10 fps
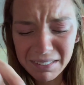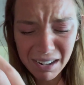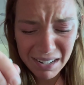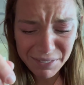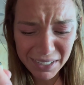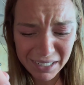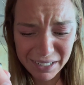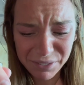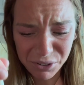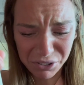not even good
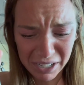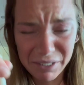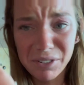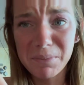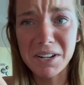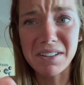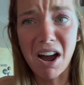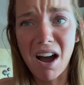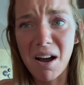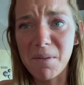if you drink it from the
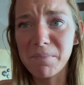top.